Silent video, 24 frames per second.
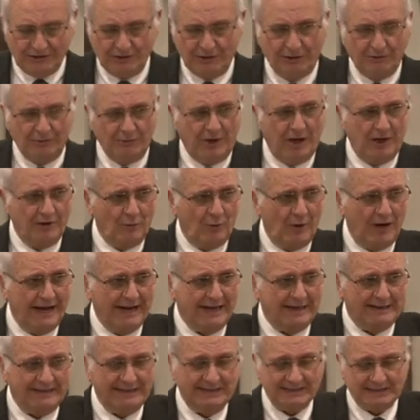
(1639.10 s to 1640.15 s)
you know, Ron
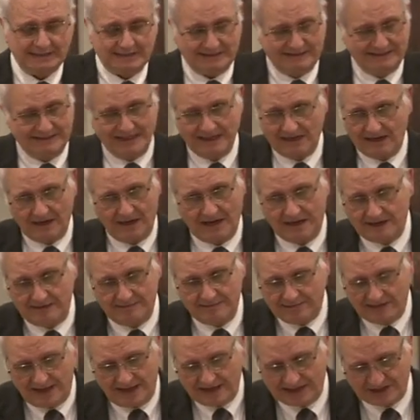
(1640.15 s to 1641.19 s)
Wyatt, he did a lot
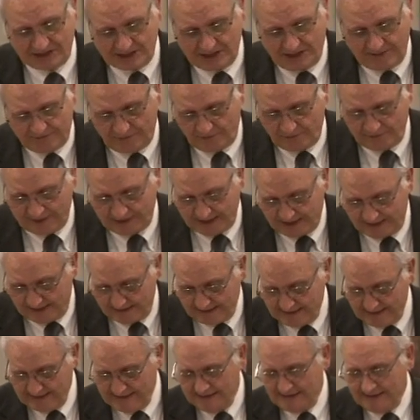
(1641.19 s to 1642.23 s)
of, lot of stuff over
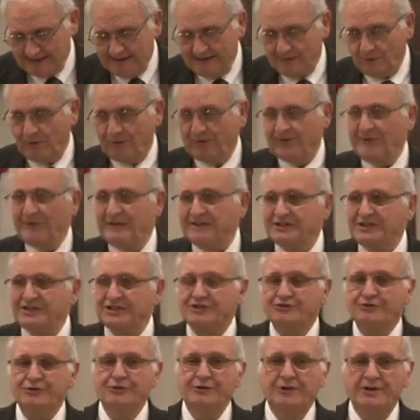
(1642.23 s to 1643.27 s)
there. Whether this
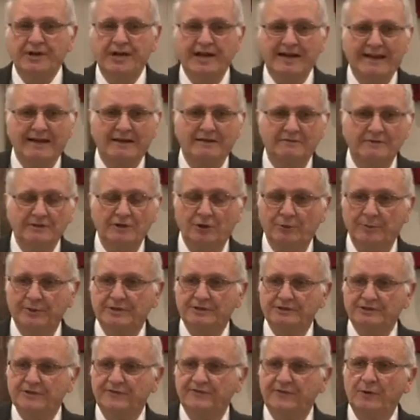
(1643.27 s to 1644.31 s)
is true or not, I don't know, but
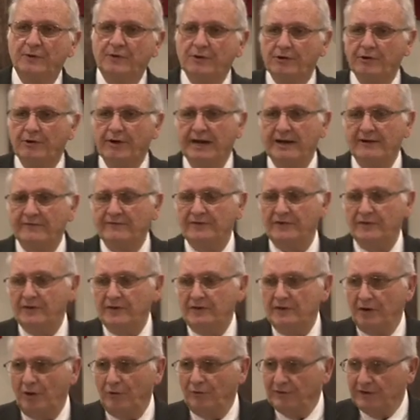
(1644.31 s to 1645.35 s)
there's a photograph
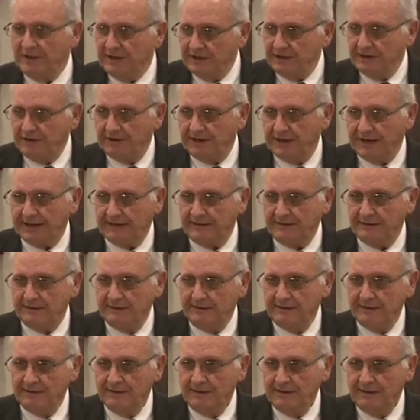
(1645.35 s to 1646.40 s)
on the internet
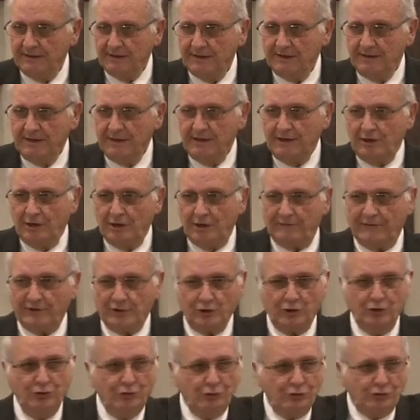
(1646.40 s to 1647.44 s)
of a
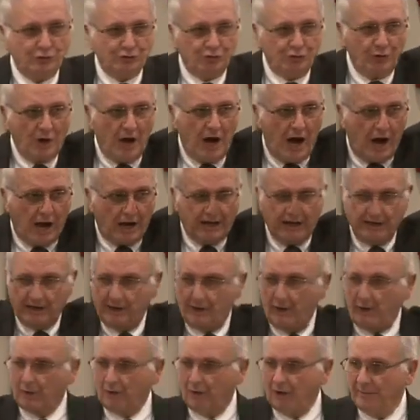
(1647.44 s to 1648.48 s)
huge rock at
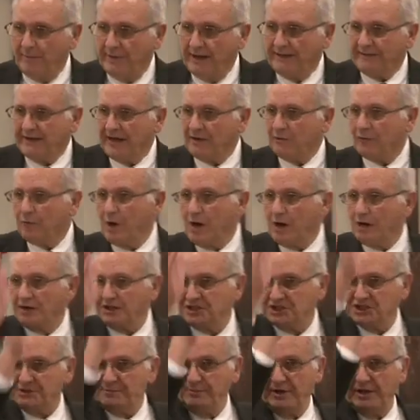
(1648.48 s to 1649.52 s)
Horeb, and that rock
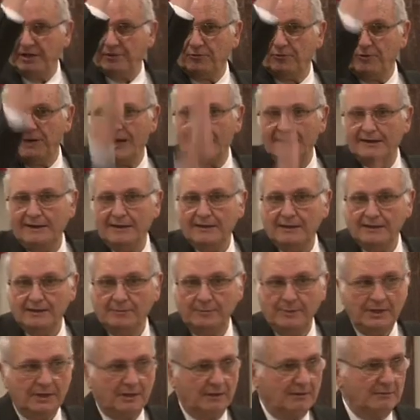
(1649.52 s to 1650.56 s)
is split right down
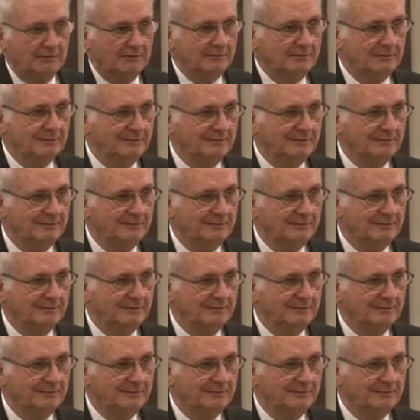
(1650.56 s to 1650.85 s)
the middle.